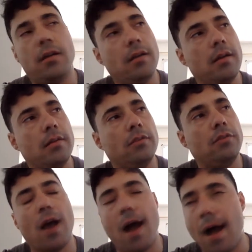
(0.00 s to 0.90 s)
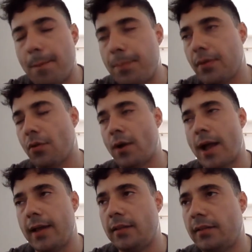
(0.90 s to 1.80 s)
good job,
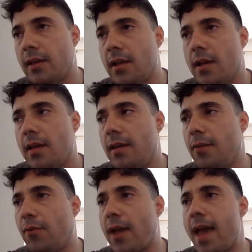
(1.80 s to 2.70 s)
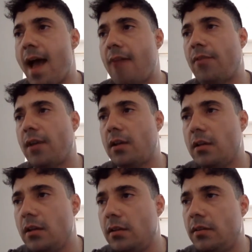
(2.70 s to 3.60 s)
right? If I have a
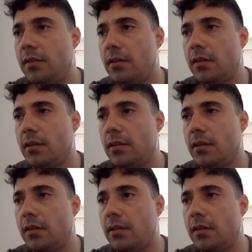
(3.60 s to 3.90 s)
good